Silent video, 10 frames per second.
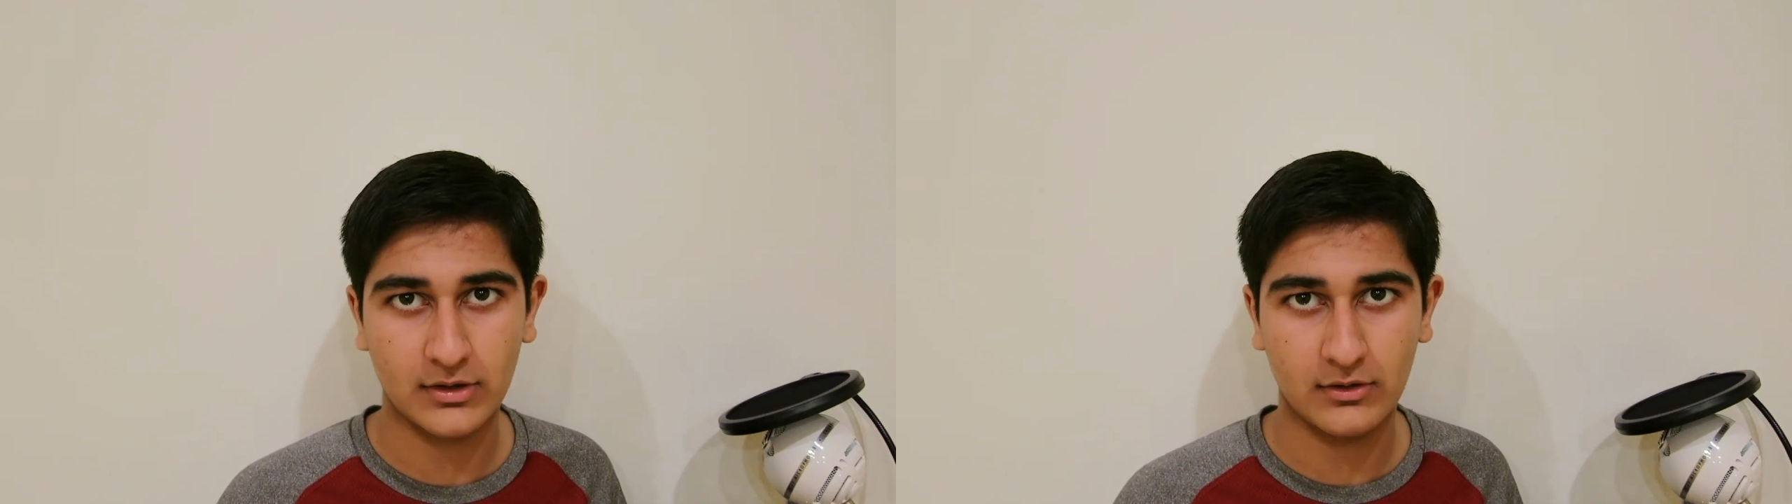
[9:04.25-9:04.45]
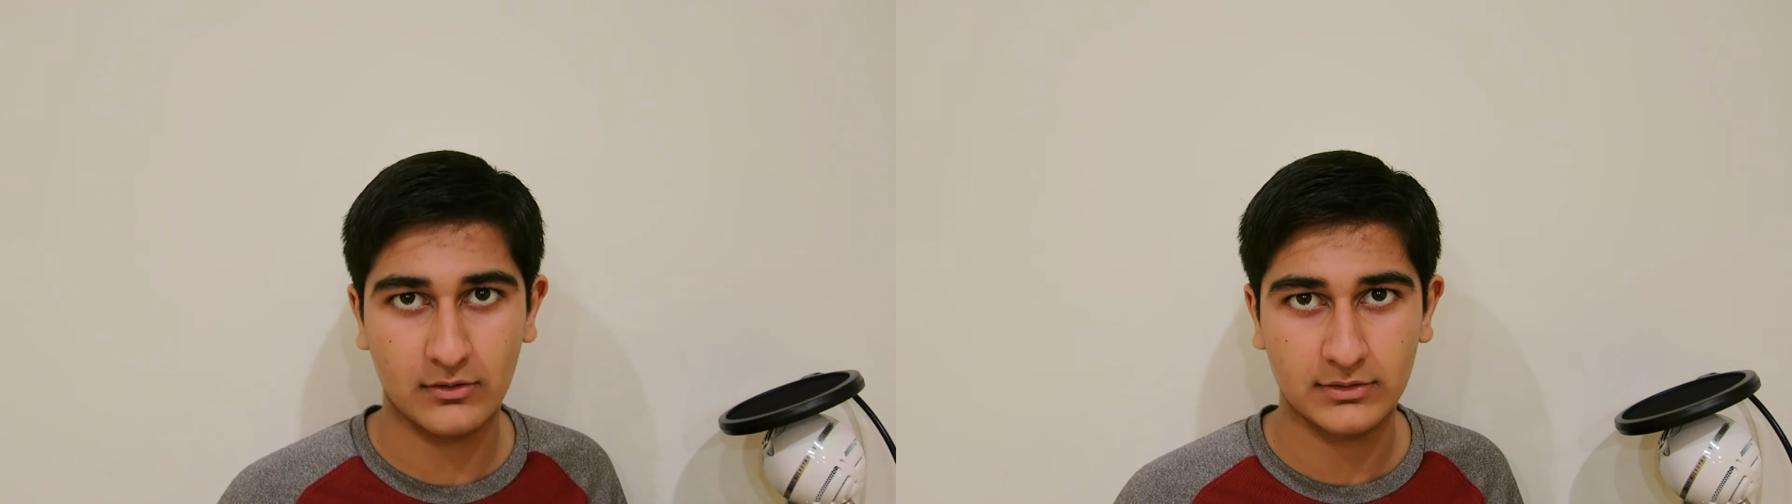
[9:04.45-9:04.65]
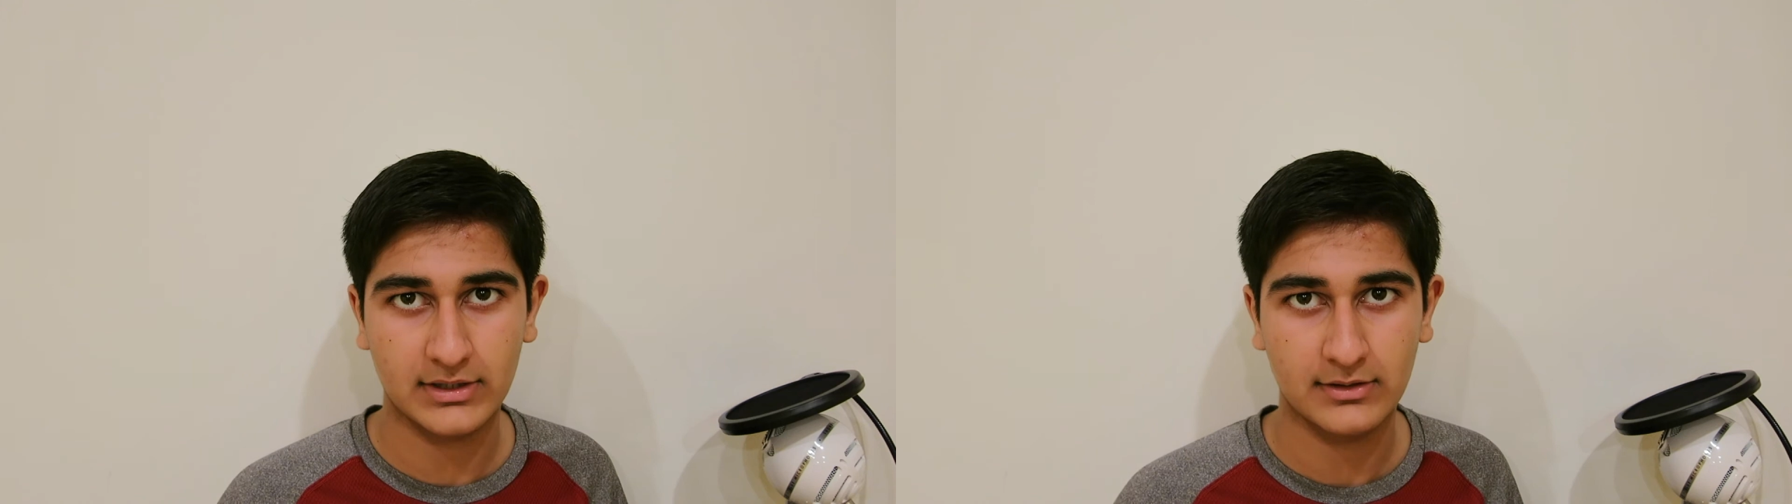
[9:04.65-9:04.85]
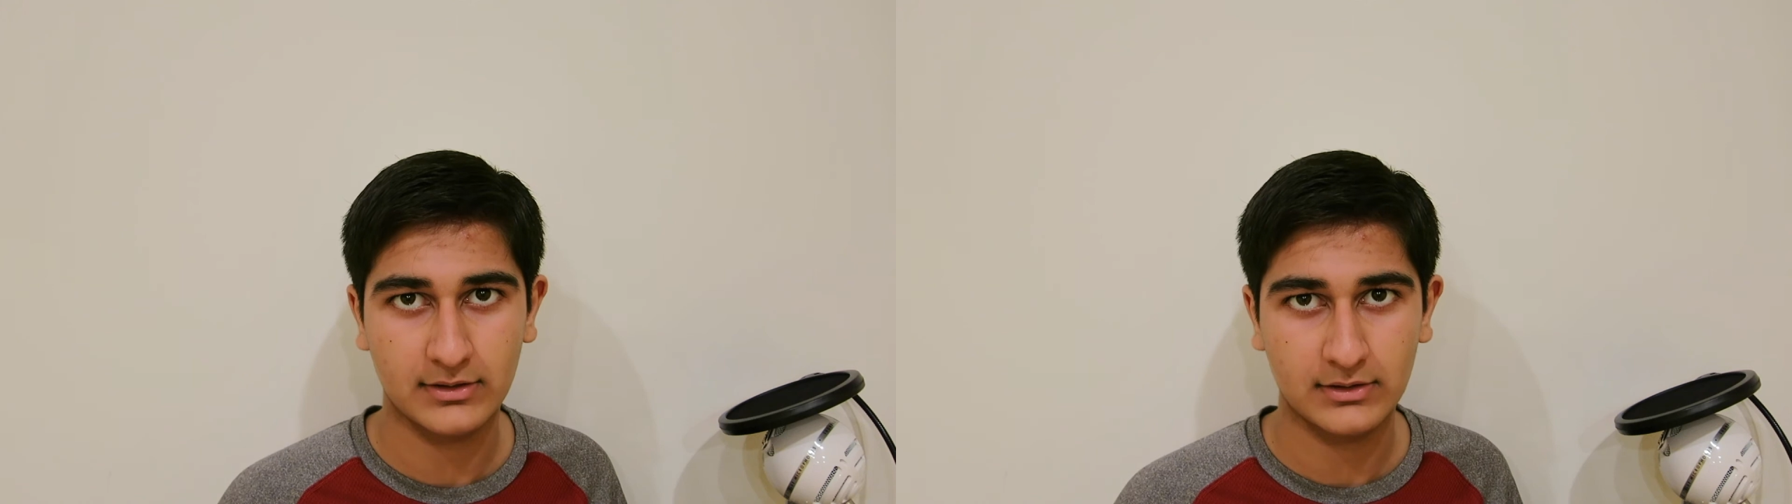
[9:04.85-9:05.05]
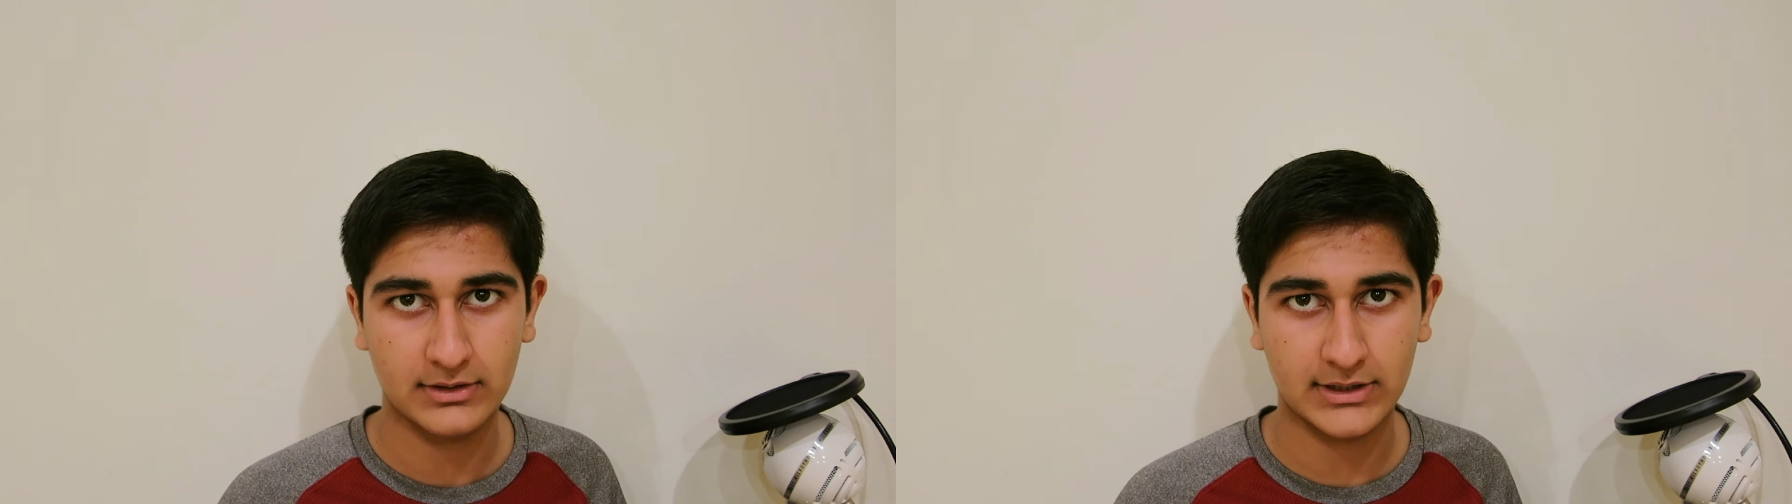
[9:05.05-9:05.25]
gold.
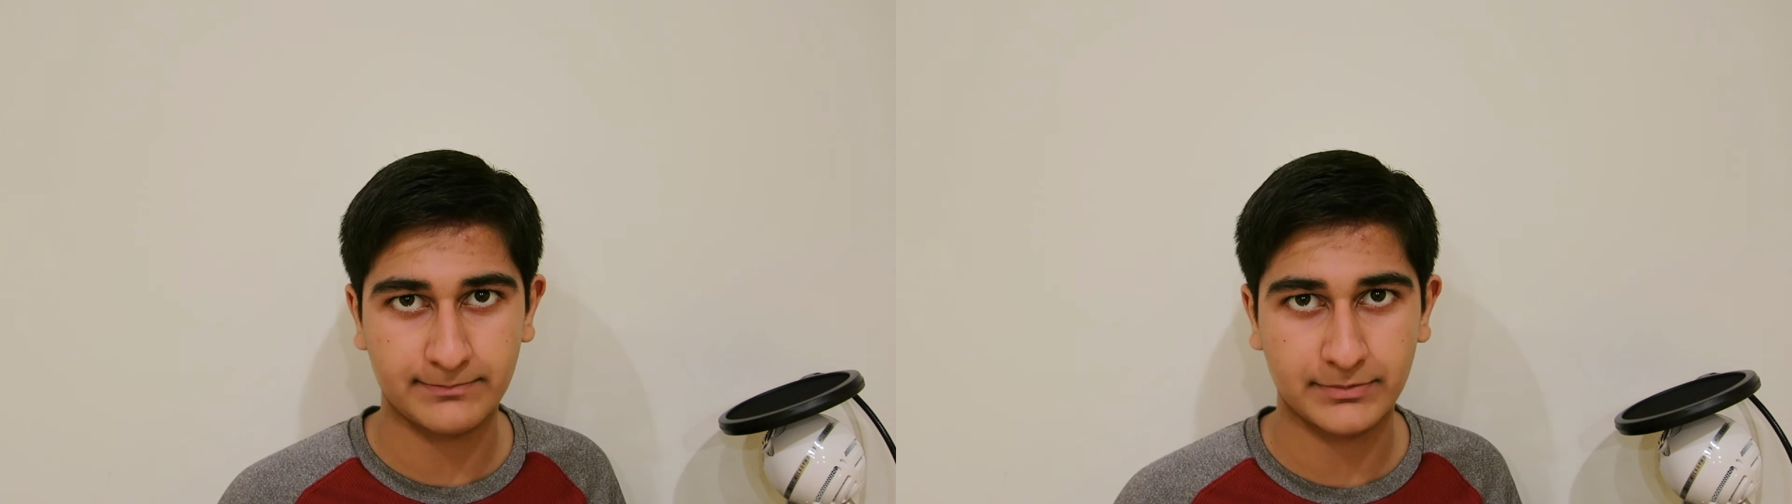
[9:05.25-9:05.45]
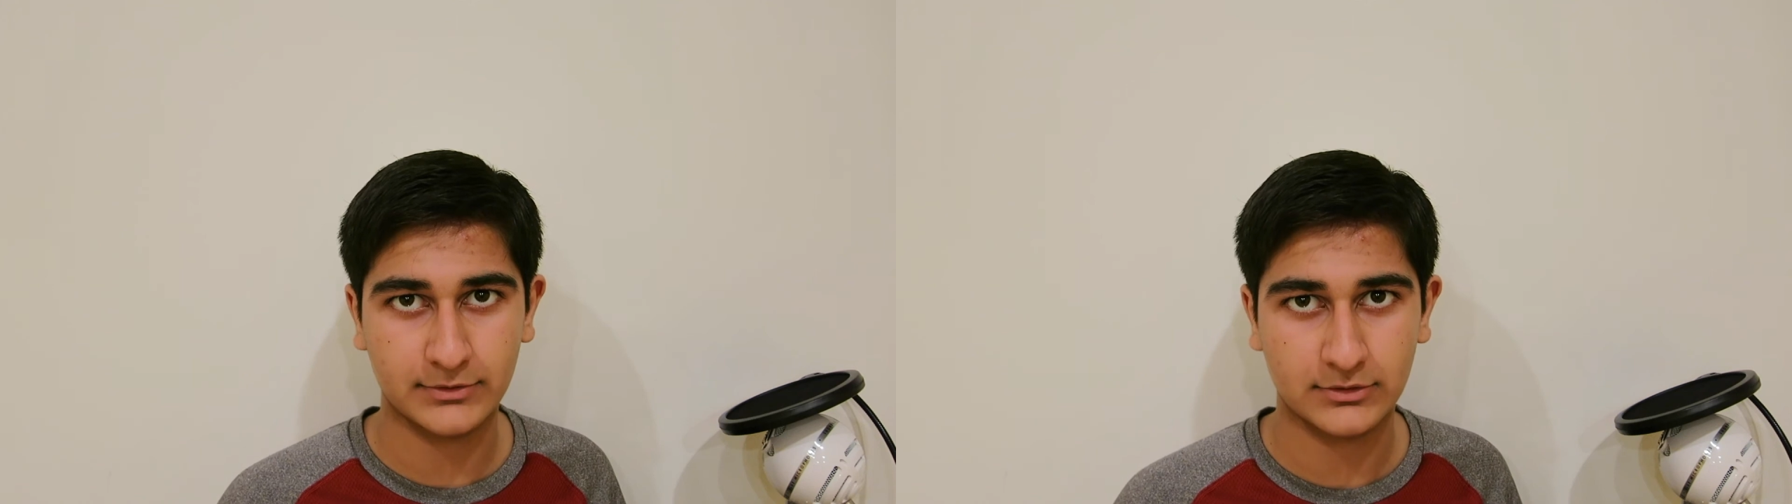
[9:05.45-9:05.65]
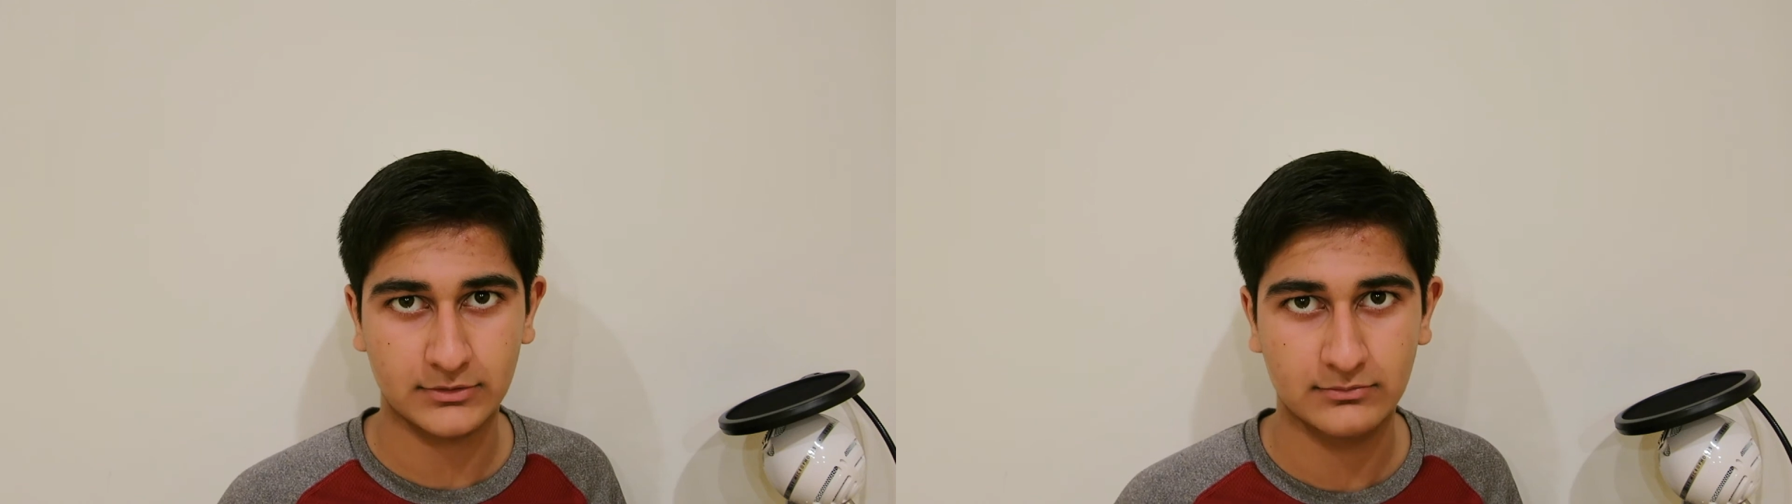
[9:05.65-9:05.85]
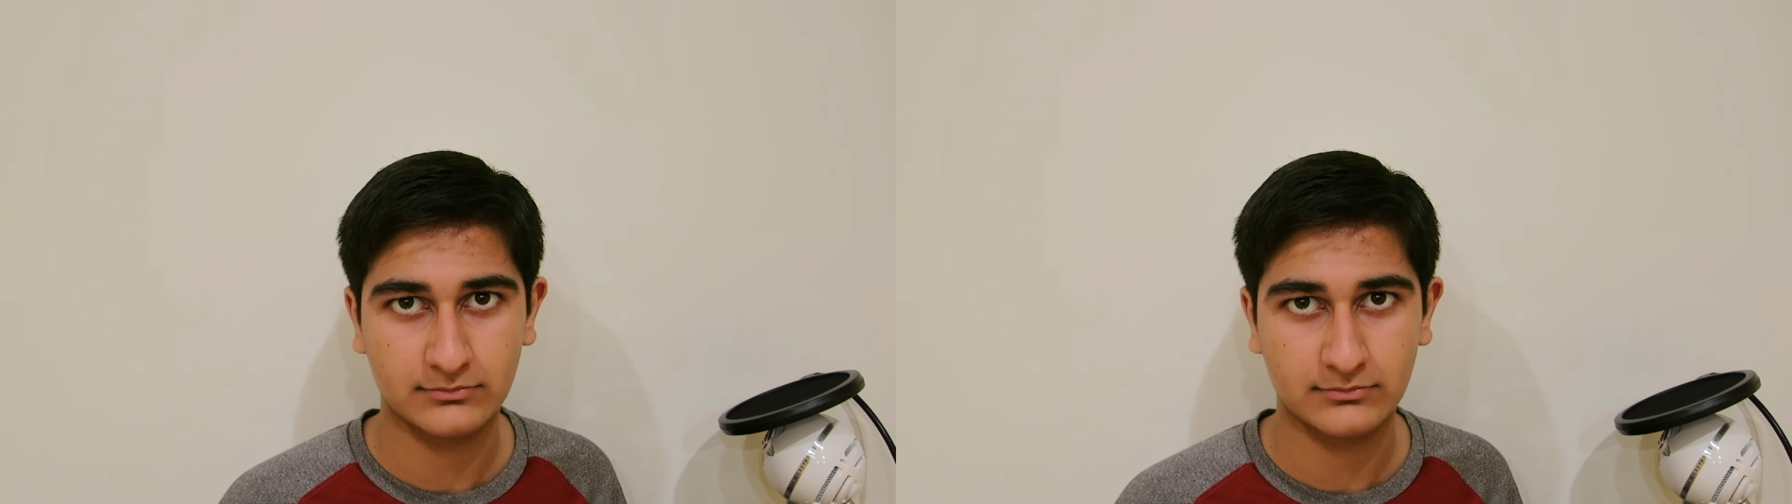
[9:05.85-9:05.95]
Apple.